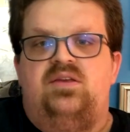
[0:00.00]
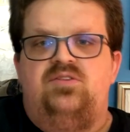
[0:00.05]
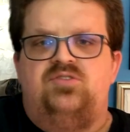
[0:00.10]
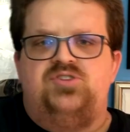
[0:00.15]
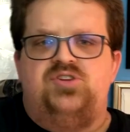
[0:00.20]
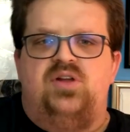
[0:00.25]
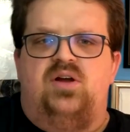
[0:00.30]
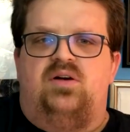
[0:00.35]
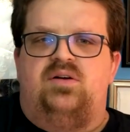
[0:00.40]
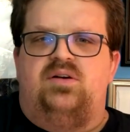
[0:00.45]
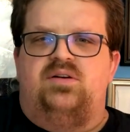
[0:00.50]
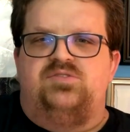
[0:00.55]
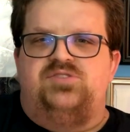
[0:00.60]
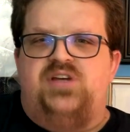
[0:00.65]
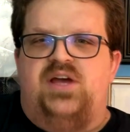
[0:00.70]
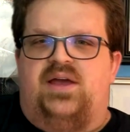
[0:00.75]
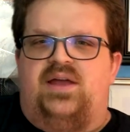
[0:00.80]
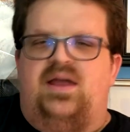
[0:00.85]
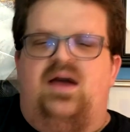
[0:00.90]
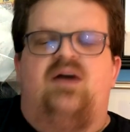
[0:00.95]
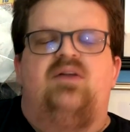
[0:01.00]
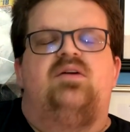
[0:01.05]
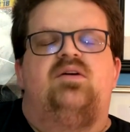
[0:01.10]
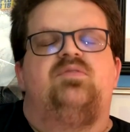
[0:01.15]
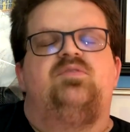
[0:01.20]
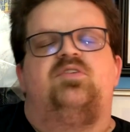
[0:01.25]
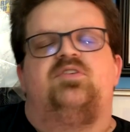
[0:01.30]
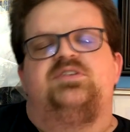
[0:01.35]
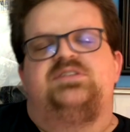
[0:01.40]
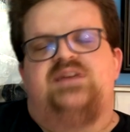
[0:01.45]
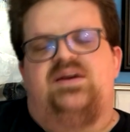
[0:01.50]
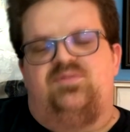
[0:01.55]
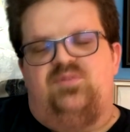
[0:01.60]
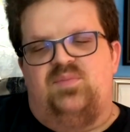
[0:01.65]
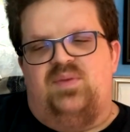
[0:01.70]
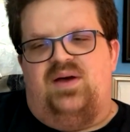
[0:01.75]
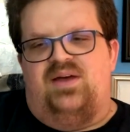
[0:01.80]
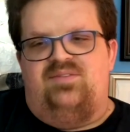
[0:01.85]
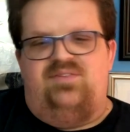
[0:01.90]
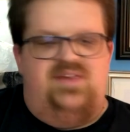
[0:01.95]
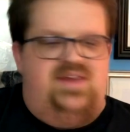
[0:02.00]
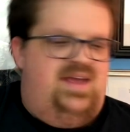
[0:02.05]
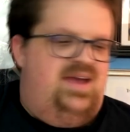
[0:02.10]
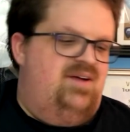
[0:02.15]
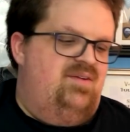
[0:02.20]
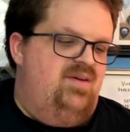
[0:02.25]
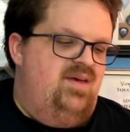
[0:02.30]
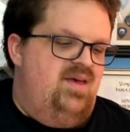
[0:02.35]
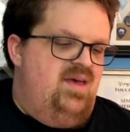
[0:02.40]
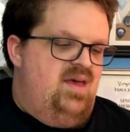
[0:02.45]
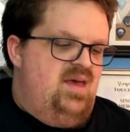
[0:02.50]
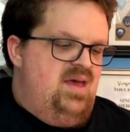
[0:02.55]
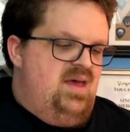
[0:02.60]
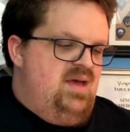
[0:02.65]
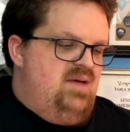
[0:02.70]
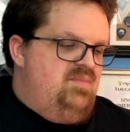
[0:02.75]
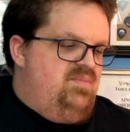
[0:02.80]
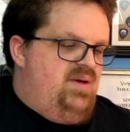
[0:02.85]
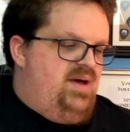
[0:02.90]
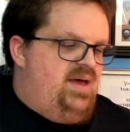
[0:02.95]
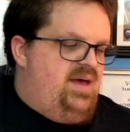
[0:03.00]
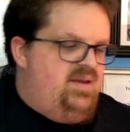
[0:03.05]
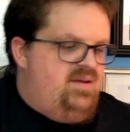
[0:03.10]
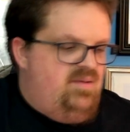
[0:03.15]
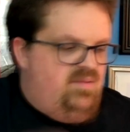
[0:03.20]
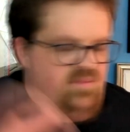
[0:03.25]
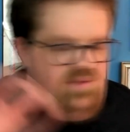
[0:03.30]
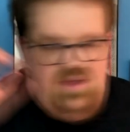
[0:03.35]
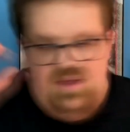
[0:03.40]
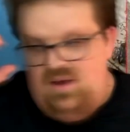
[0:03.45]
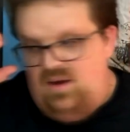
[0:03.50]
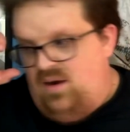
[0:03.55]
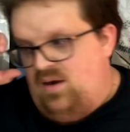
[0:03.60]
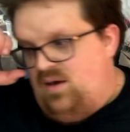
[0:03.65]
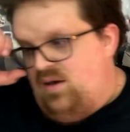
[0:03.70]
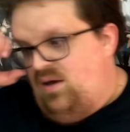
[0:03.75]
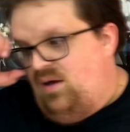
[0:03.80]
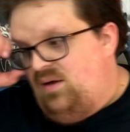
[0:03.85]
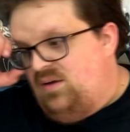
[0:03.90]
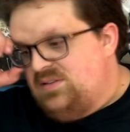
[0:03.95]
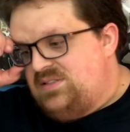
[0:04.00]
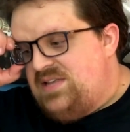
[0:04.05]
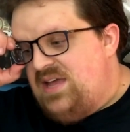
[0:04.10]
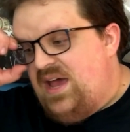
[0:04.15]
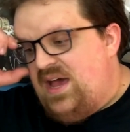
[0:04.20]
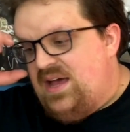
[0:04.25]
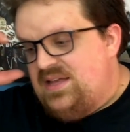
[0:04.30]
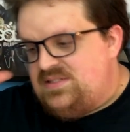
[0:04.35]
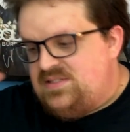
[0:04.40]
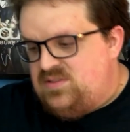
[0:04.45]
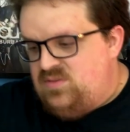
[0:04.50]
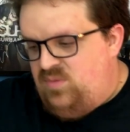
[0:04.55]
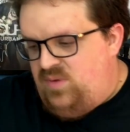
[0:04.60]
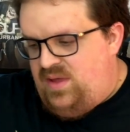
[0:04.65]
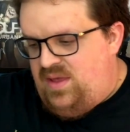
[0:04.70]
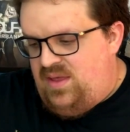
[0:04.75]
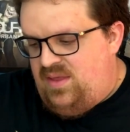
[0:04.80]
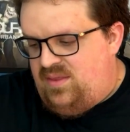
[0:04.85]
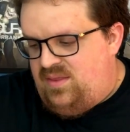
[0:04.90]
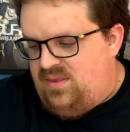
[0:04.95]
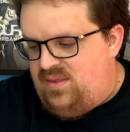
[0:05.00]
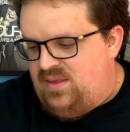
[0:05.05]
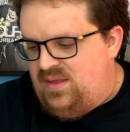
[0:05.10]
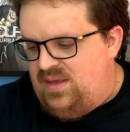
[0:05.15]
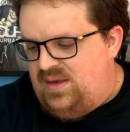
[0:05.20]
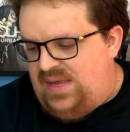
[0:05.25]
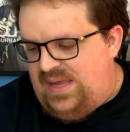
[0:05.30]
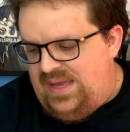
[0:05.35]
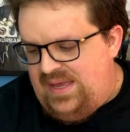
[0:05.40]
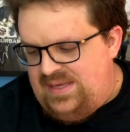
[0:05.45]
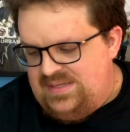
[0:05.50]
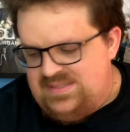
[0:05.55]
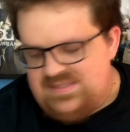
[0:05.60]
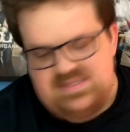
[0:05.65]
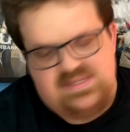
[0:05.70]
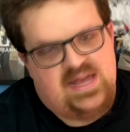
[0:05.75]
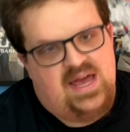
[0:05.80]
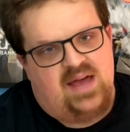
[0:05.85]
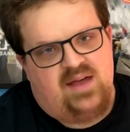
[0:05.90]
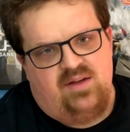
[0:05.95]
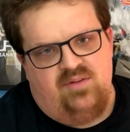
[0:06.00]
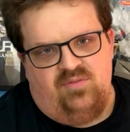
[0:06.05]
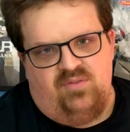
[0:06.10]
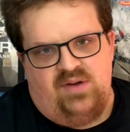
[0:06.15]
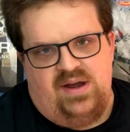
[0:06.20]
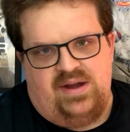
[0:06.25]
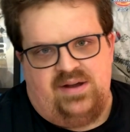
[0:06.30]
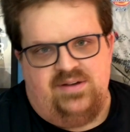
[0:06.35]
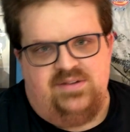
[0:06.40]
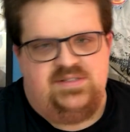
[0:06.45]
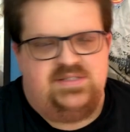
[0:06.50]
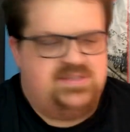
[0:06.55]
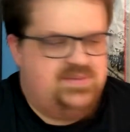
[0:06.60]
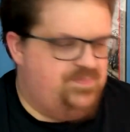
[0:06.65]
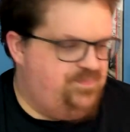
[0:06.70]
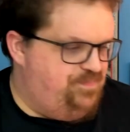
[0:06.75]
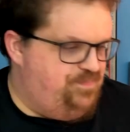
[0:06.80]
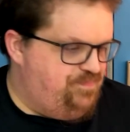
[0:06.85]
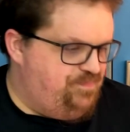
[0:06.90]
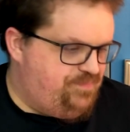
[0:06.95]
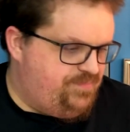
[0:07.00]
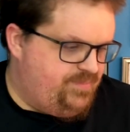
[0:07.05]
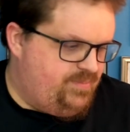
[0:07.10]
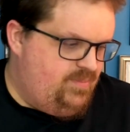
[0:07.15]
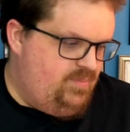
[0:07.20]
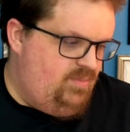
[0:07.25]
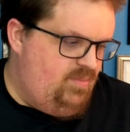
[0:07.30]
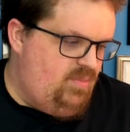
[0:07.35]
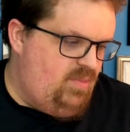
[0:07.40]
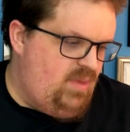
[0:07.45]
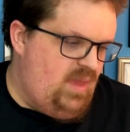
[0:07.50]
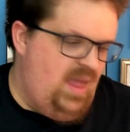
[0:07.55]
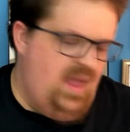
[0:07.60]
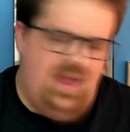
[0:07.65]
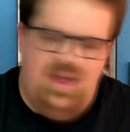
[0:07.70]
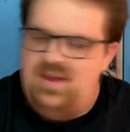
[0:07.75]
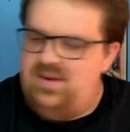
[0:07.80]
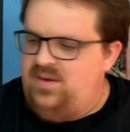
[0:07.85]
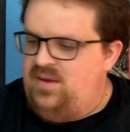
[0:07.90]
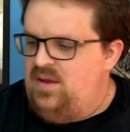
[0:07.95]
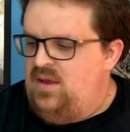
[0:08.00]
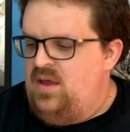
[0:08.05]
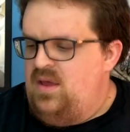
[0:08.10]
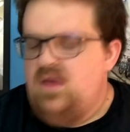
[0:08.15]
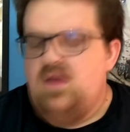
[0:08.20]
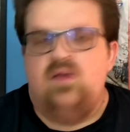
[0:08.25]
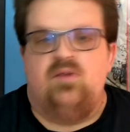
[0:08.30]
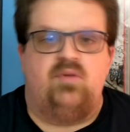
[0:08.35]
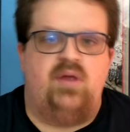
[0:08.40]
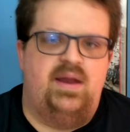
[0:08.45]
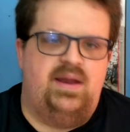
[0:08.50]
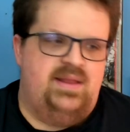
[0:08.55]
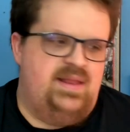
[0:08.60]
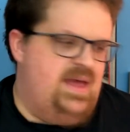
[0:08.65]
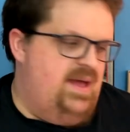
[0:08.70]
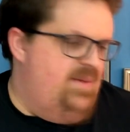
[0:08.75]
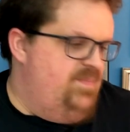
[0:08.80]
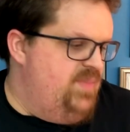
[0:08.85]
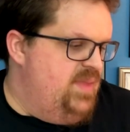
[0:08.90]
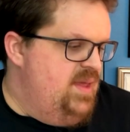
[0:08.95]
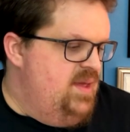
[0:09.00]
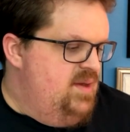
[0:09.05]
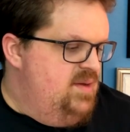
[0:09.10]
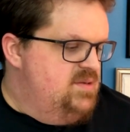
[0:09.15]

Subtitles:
You should all go check it out, of course, after my video. But we are all tasked with getting a stack of records and grading them.